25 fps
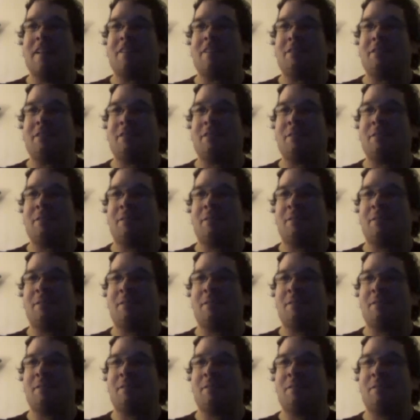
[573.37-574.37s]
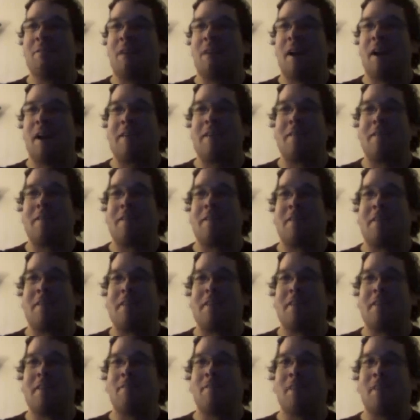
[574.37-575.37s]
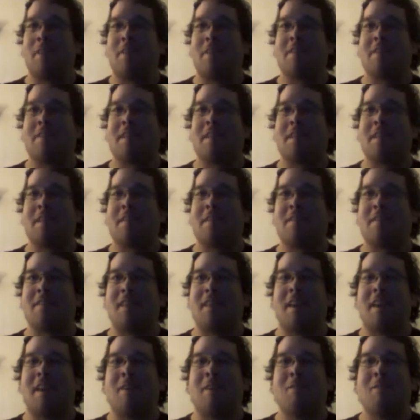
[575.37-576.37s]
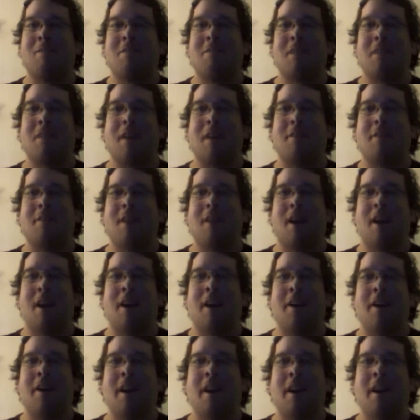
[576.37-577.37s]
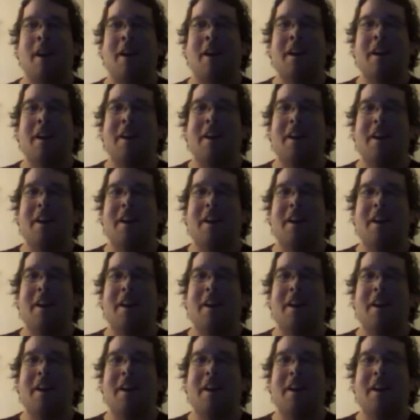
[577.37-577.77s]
to heckle her and basically say, you suck, Tonya.